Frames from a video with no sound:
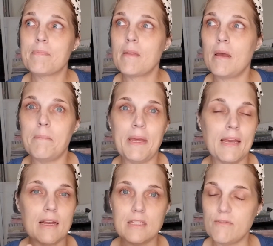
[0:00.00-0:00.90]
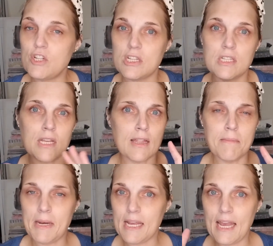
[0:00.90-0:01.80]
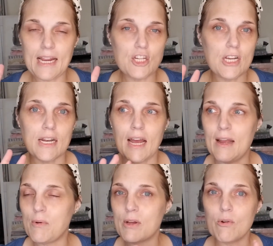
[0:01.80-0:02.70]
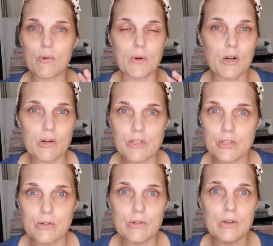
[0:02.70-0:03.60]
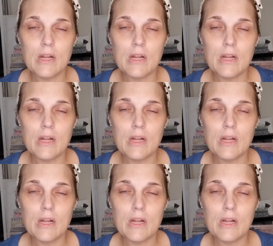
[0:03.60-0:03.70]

Because of just the medication, I would go to rehearsal